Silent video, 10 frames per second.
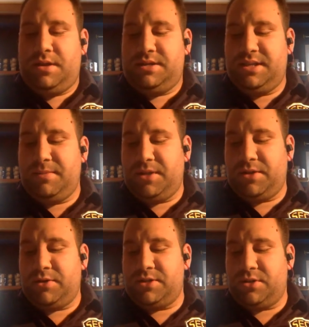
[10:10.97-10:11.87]
D.
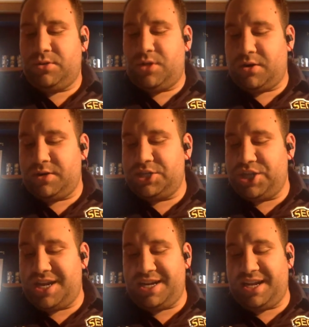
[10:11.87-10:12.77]
Milliner is no longer a
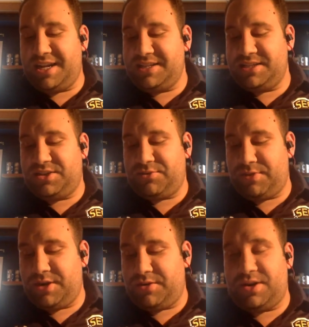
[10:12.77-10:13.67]
Jet, and he ends his
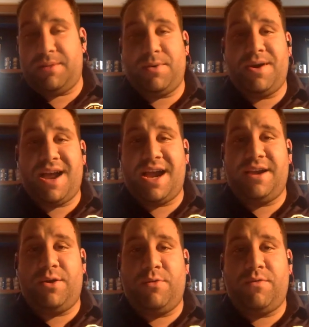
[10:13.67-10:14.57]
career, the number
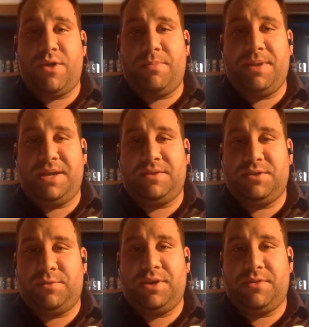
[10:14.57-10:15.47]
9 overall pick in the
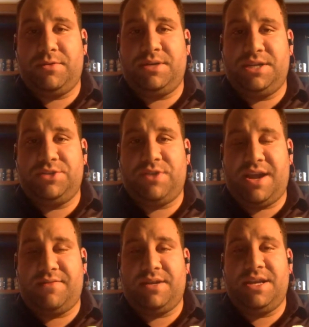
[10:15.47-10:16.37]
2013
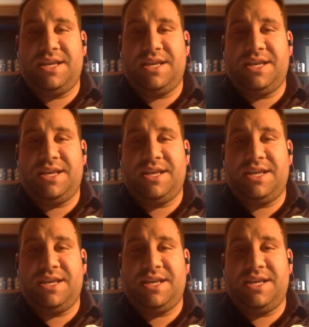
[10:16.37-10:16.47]
draft.